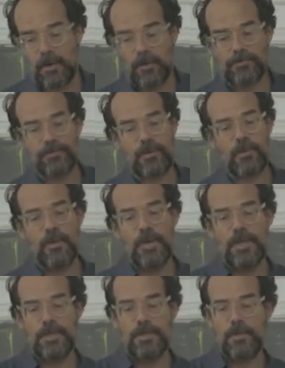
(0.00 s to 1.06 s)
also
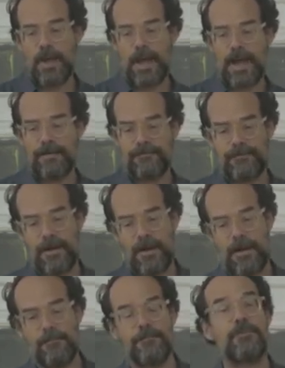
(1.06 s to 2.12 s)
you have
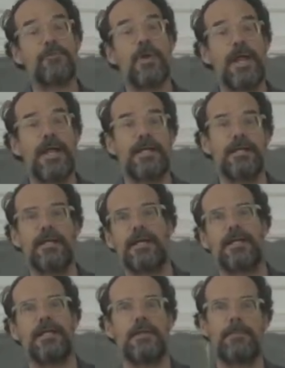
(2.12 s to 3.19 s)
um, trade, and
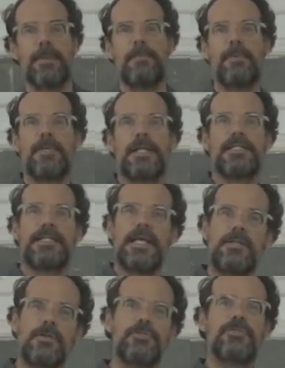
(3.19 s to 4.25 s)
then the people that take
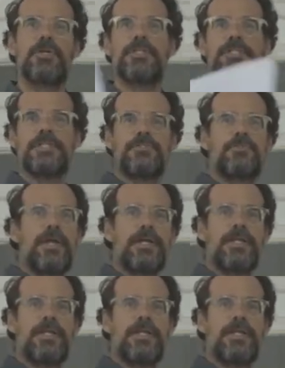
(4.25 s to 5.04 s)
those goods and trade